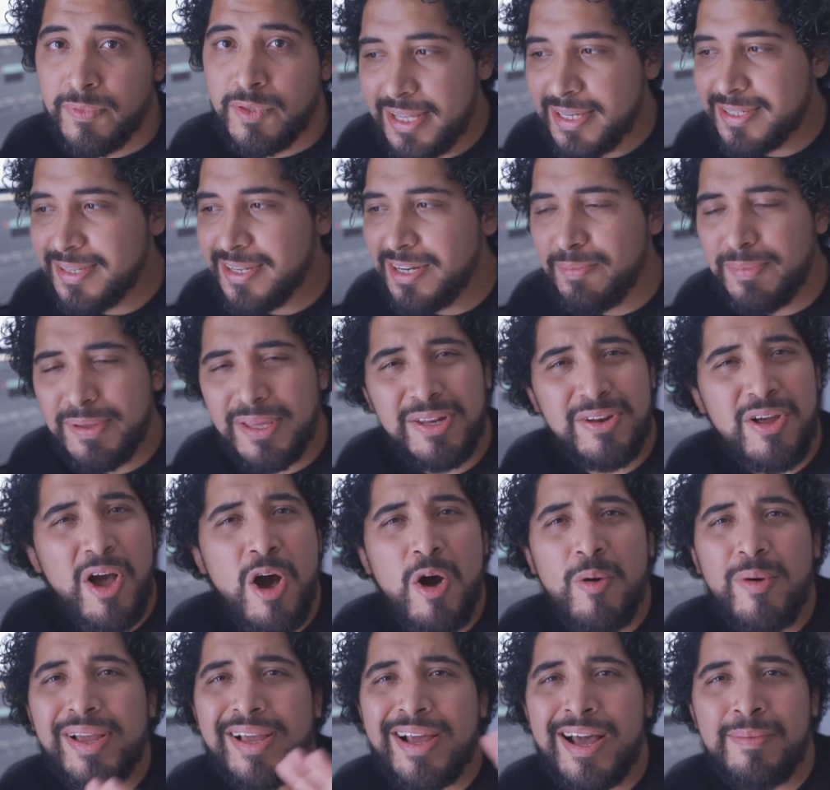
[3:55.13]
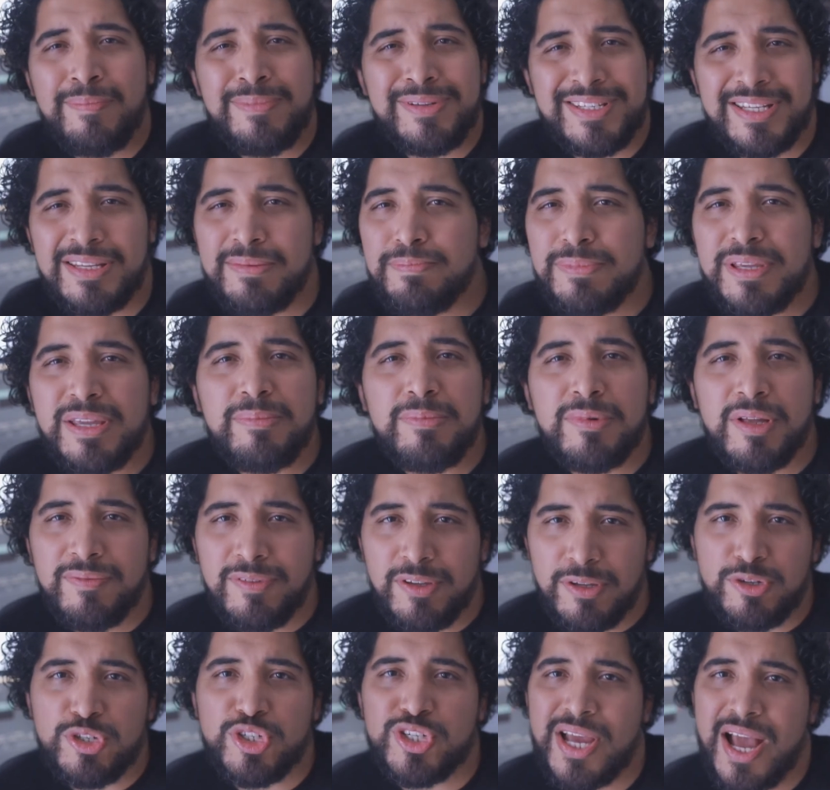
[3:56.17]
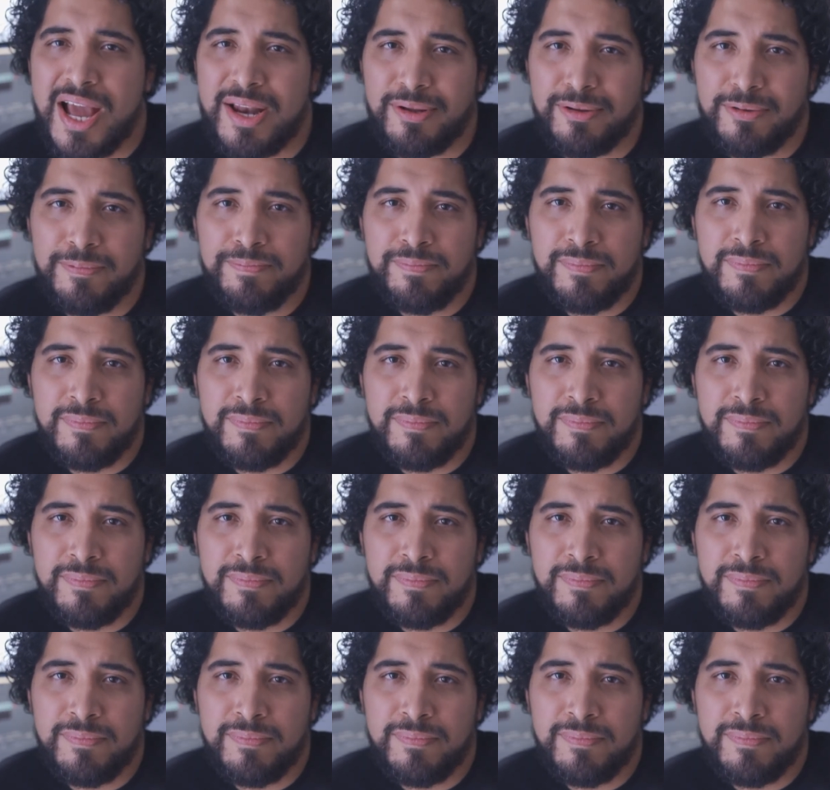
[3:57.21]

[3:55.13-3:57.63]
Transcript: It's going to be an all-encompassing BMW channel.